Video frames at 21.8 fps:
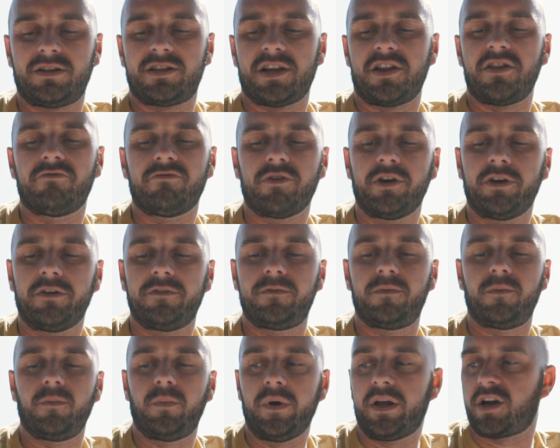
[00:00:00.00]
and done the roof,
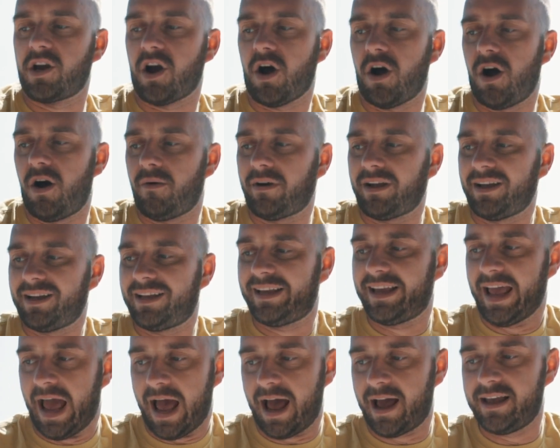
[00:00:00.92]
we
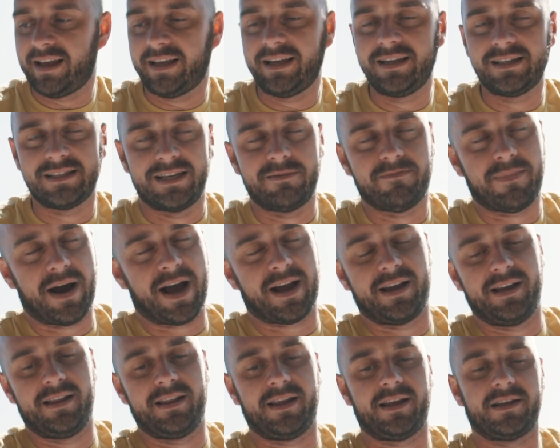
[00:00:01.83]
can't get easily
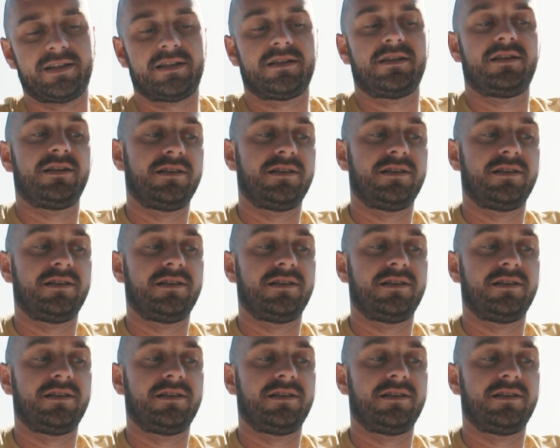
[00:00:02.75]
back at this.